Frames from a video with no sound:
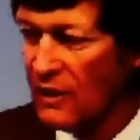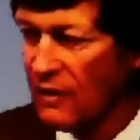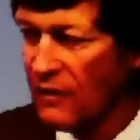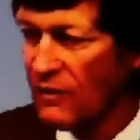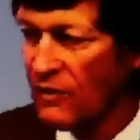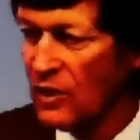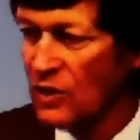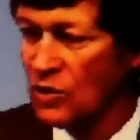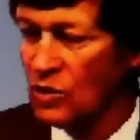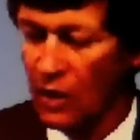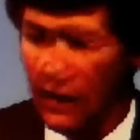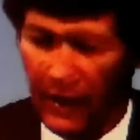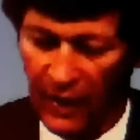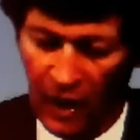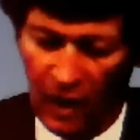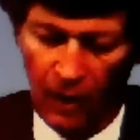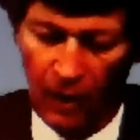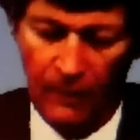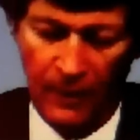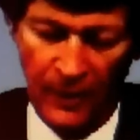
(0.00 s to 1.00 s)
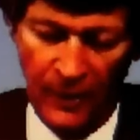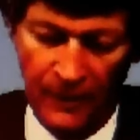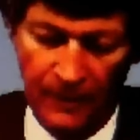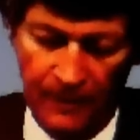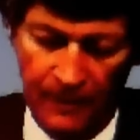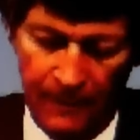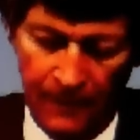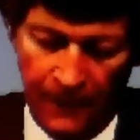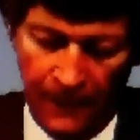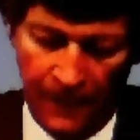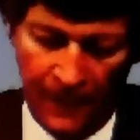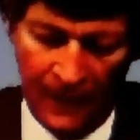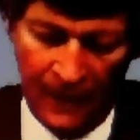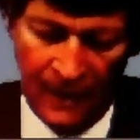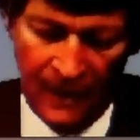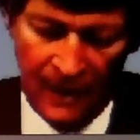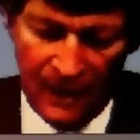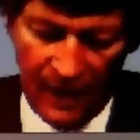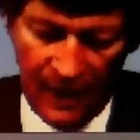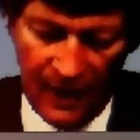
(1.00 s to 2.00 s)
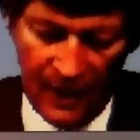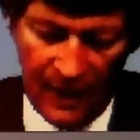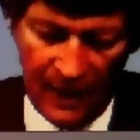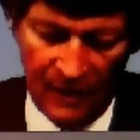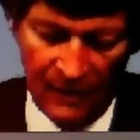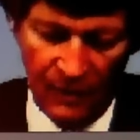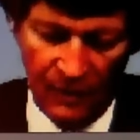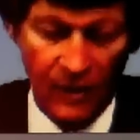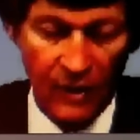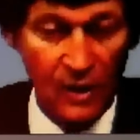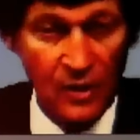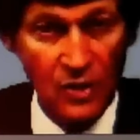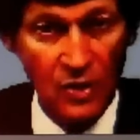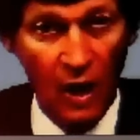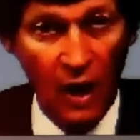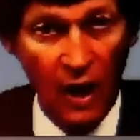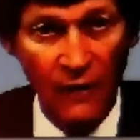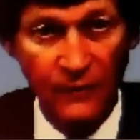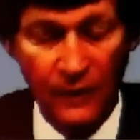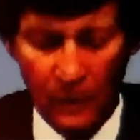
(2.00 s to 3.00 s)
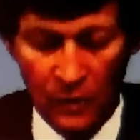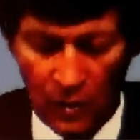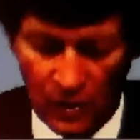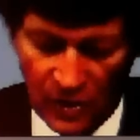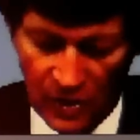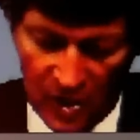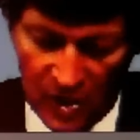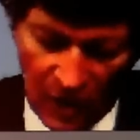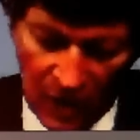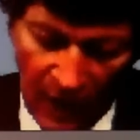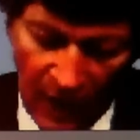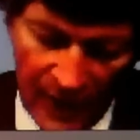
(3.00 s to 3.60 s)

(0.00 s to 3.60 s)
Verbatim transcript: individual element and this often uses